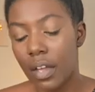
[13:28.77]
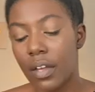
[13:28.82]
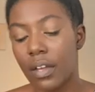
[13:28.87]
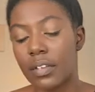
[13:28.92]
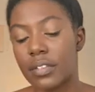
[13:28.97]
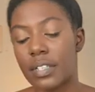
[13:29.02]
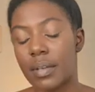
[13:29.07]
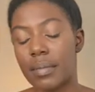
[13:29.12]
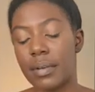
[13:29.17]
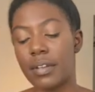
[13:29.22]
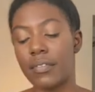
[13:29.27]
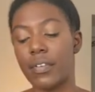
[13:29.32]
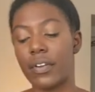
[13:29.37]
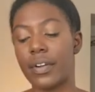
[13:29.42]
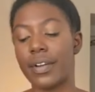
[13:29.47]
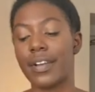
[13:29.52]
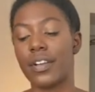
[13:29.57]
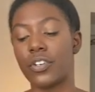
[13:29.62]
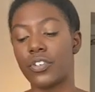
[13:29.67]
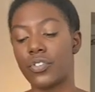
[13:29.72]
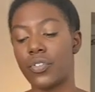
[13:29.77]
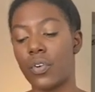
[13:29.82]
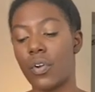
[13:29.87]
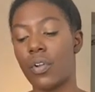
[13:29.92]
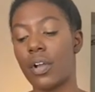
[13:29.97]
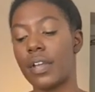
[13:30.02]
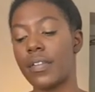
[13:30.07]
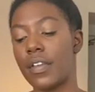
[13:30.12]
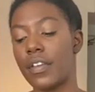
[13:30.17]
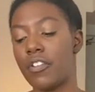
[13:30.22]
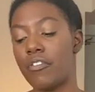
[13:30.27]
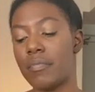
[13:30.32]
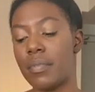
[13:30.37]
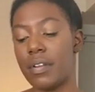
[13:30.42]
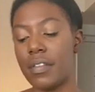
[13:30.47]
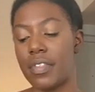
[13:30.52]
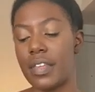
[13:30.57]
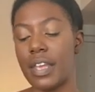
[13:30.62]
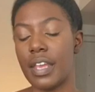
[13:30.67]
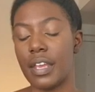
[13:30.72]
Somebody very controlling that you've been
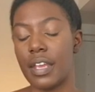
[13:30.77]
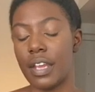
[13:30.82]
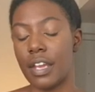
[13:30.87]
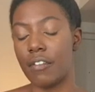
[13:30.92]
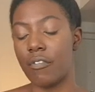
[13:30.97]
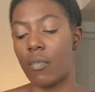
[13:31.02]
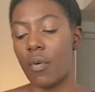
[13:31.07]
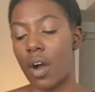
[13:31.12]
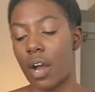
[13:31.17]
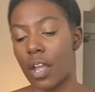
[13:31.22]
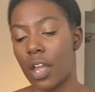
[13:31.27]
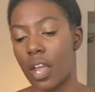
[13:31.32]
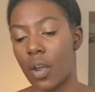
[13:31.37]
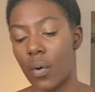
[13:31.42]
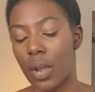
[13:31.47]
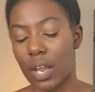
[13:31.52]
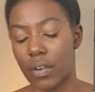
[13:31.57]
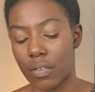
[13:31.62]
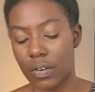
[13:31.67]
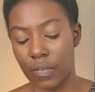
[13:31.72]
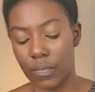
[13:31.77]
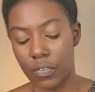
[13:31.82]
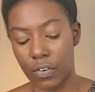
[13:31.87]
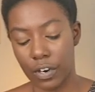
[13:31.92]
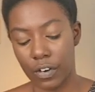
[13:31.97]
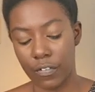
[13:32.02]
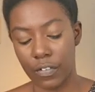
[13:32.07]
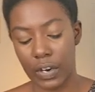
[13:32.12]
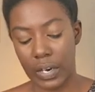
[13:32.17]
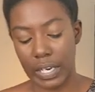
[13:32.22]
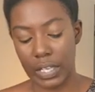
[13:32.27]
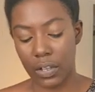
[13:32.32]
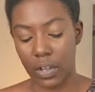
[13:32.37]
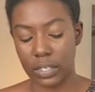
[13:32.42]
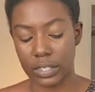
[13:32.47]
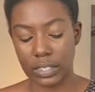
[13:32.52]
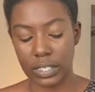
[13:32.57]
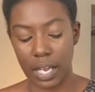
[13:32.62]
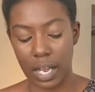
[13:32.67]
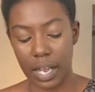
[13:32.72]
thinking of walking away from for a very
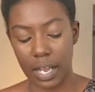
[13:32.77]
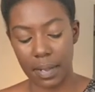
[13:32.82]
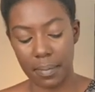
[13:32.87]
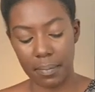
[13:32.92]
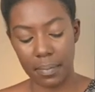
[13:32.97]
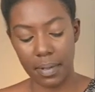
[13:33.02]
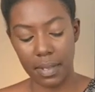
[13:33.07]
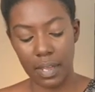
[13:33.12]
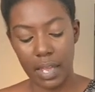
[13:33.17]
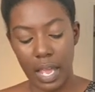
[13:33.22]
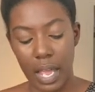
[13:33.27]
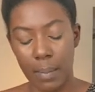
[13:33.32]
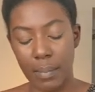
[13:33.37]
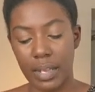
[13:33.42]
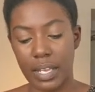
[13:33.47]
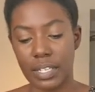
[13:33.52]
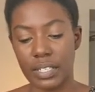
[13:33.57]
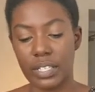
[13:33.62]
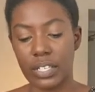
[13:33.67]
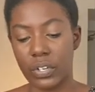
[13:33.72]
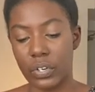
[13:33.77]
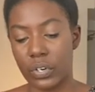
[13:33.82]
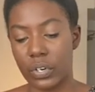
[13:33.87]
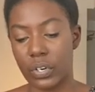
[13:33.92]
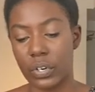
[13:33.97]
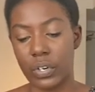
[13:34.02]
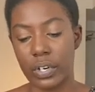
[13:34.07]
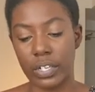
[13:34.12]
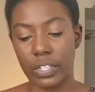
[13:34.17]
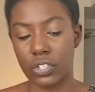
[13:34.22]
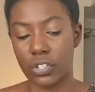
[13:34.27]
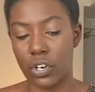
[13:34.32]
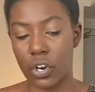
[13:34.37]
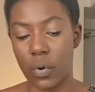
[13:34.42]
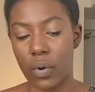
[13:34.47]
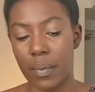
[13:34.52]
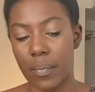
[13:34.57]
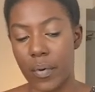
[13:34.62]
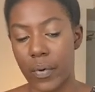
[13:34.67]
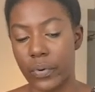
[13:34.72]
long time, because there is
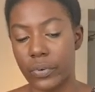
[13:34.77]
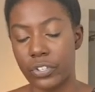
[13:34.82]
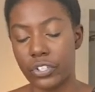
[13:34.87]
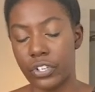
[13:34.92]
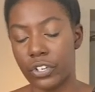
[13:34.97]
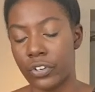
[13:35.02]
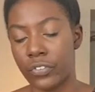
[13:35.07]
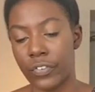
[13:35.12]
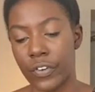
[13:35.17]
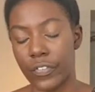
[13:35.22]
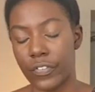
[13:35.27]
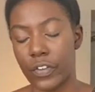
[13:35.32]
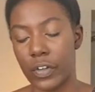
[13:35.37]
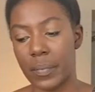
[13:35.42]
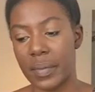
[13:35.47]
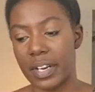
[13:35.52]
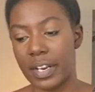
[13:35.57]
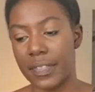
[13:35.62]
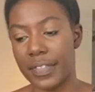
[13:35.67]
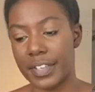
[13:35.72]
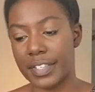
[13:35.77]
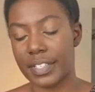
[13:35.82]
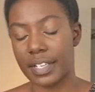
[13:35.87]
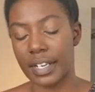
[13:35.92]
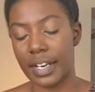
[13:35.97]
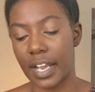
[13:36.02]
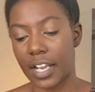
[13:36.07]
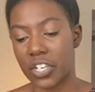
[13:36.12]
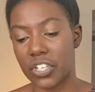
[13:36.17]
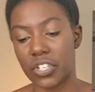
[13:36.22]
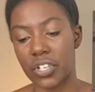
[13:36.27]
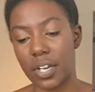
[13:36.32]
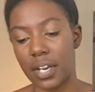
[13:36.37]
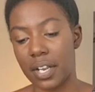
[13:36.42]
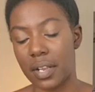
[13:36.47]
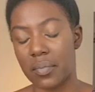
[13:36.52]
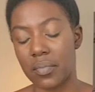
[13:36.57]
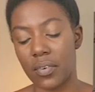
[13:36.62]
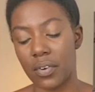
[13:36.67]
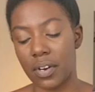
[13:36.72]
no emotional fulfillment in this connection
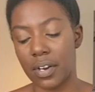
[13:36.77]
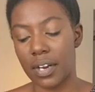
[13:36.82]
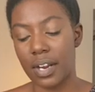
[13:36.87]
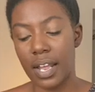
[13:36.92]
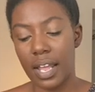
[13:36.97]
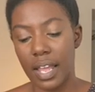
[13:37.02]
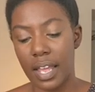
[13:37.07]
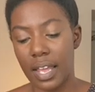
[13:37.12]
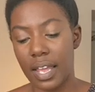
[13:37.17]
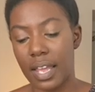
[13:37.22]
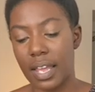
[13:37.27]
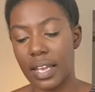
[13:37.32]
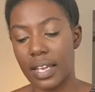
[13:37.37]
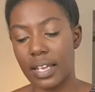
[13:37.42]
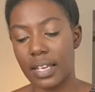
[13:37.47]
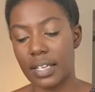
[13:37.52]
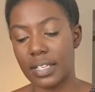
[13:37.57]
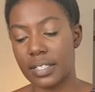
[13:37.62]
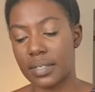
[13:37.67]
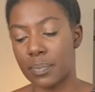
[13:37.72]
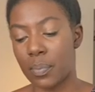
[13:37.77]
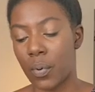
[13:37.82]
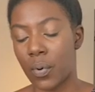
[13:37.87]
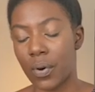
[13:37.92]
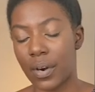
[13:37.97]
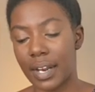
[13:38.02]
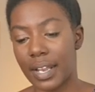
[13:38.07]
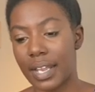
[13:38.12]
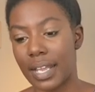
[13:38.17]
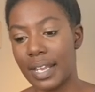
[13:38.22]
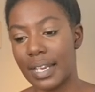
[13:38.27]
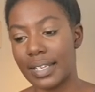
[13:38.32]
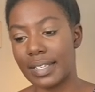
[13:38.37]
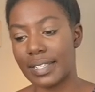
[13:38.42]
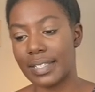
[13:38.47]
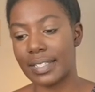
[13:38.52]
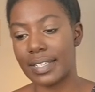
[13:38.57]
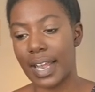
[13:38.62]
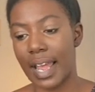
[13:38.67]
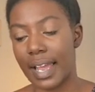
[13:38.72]
anymore. It is boring, it is
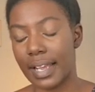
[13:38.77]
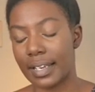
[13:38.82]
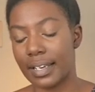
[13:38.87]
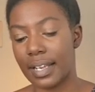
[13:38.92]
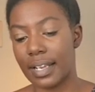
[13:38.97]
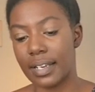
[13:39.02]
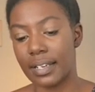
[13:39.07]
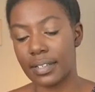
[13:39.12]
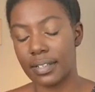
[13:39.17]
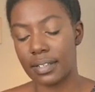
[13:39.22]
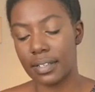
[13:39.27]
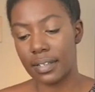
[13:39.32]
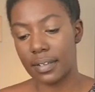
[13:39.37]
stagnant.